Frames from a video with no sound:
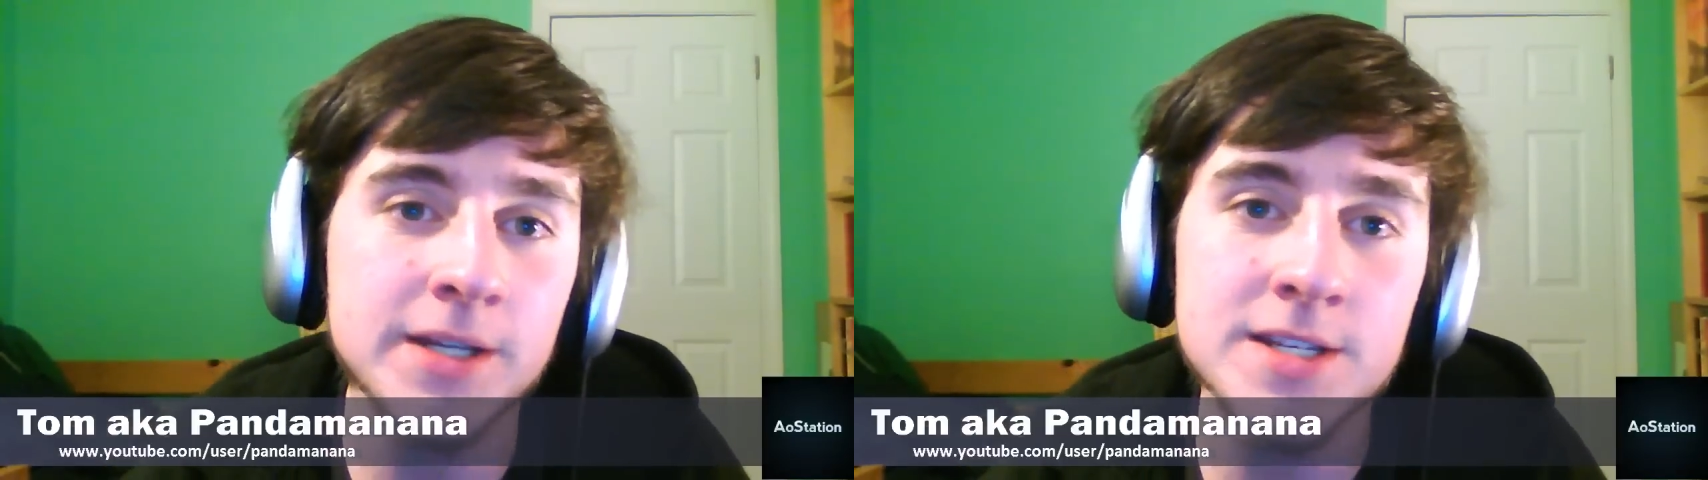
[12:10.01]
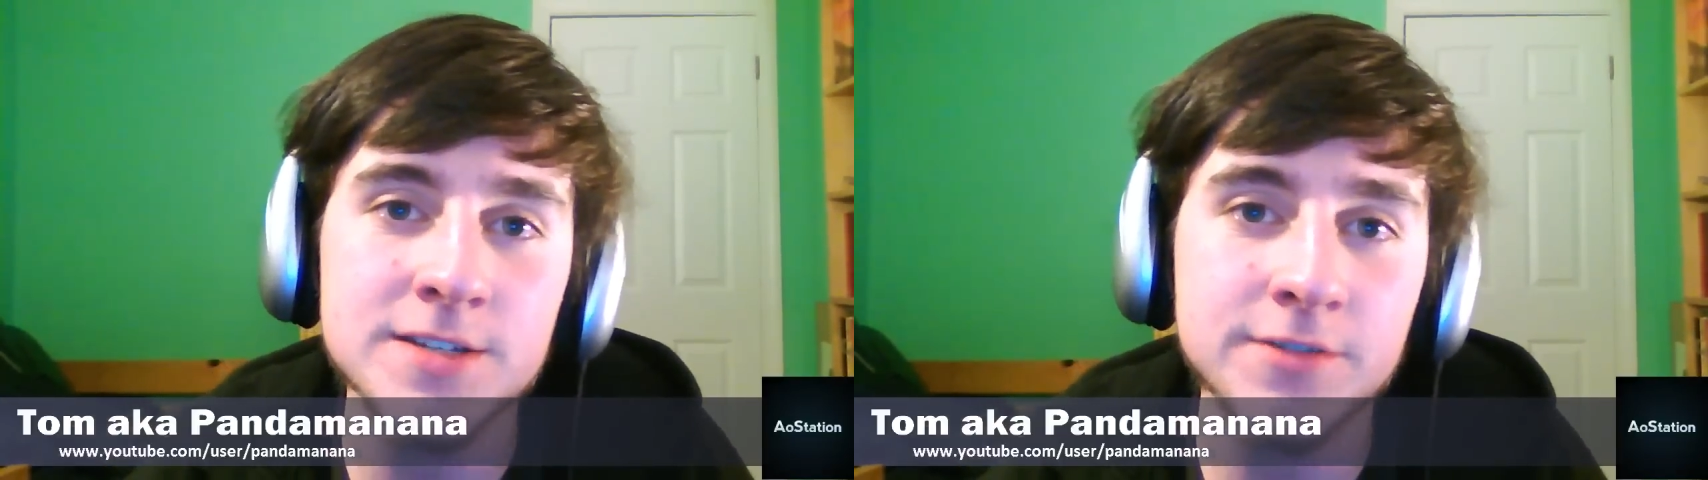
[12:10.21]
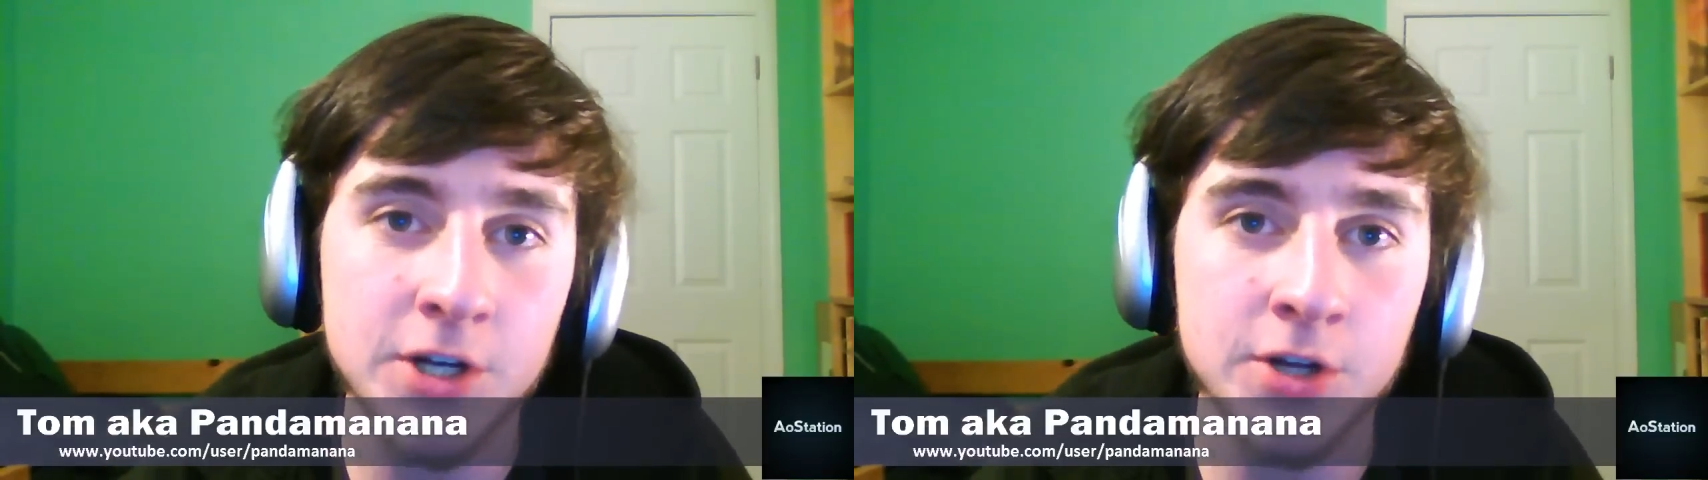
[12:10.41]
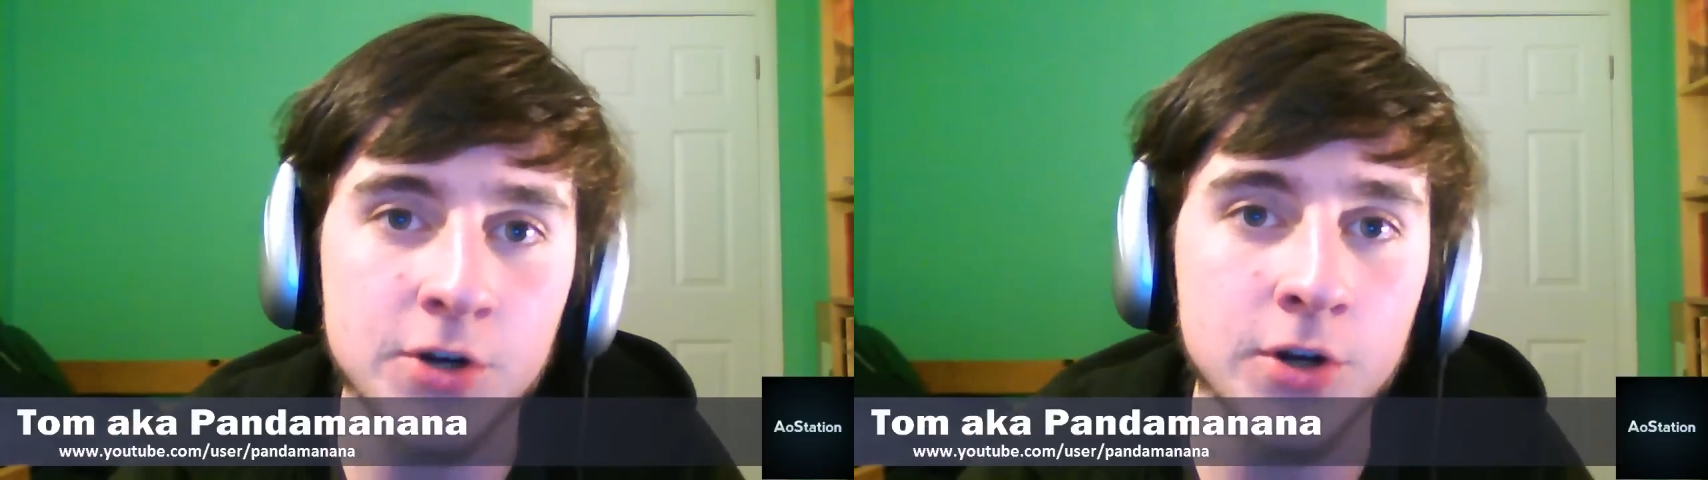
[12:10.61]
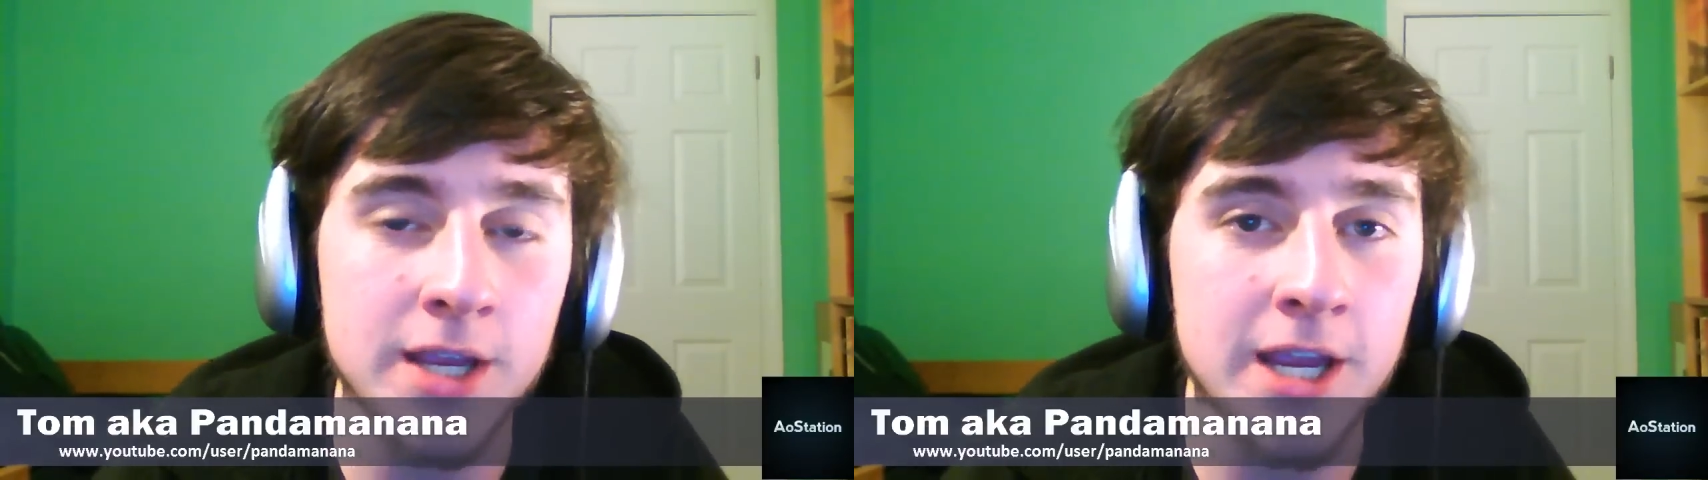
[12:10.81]
isn't very good
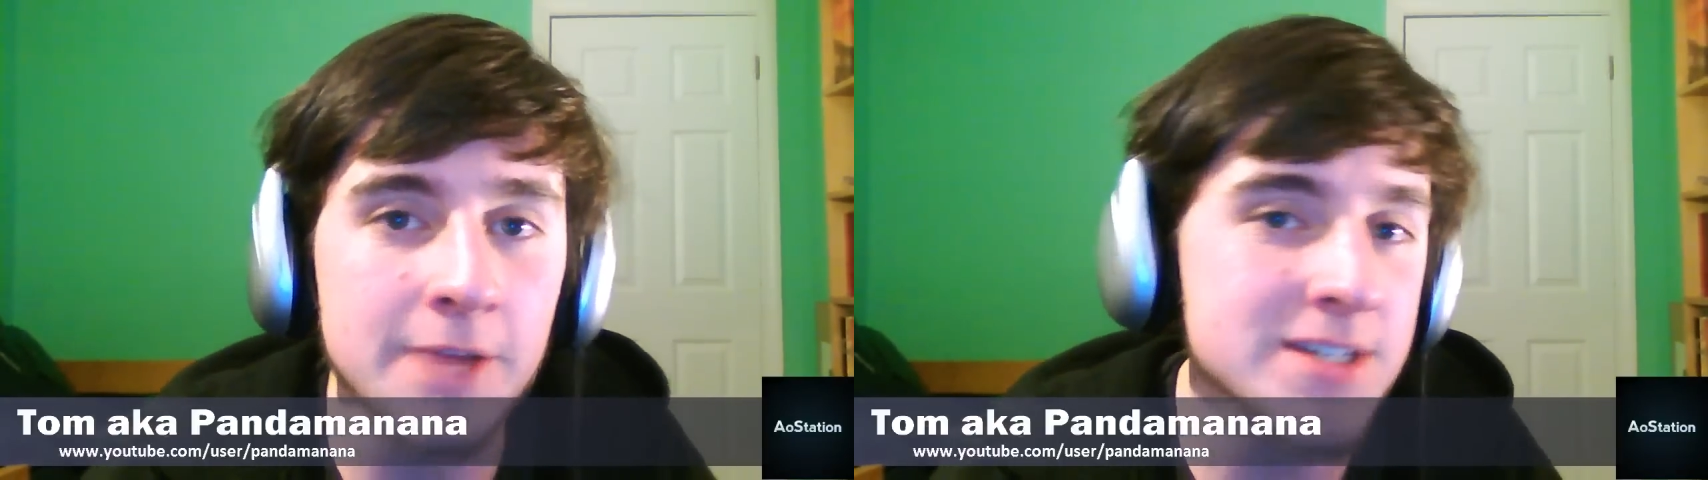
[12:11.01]
early game.